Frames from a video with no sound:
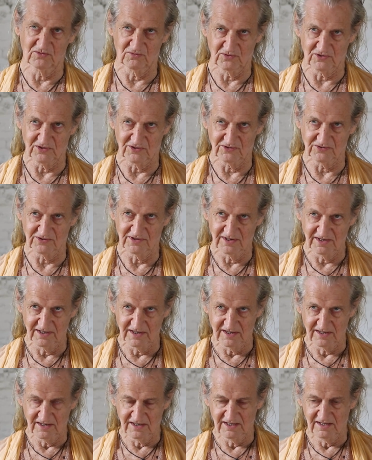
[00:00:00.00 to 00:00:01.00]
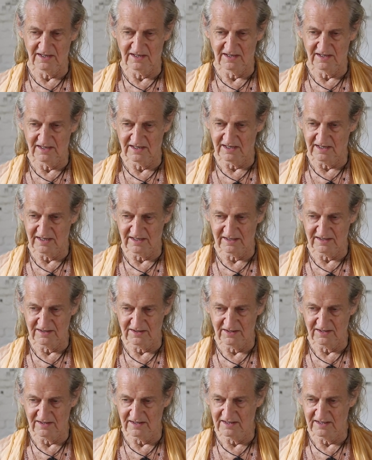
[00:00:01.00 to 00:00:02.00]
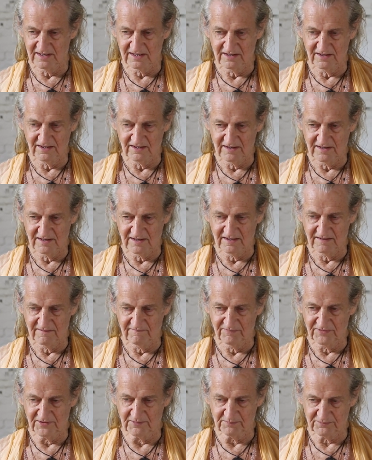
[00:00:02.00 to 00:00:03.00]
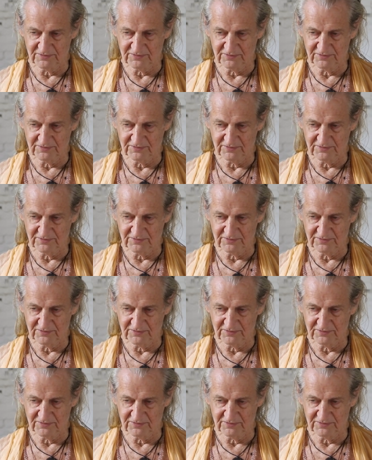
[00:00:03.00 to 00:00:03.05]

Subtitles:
world, the